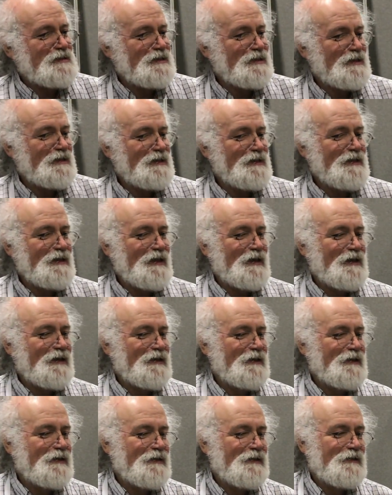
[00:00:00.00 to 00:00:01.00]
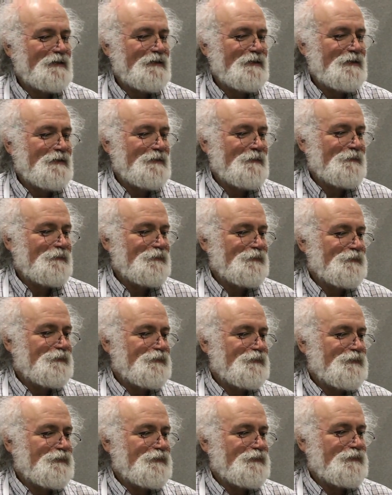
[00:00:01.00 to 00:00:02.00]

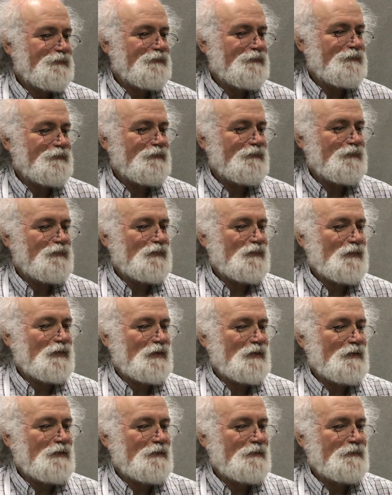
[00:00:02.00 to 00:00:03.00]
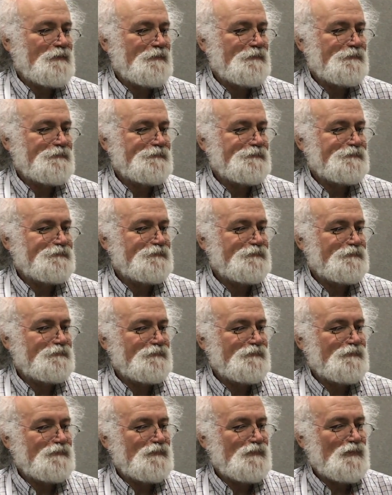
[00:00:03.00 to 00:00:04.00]

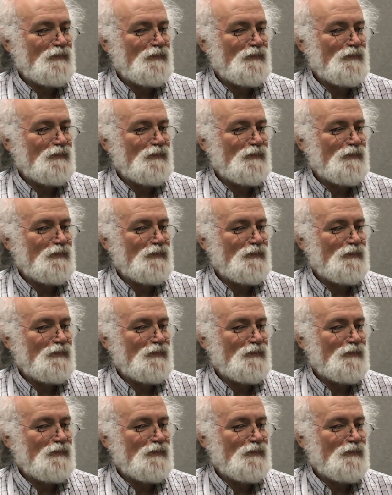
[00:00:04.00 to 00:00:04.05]
[no speech]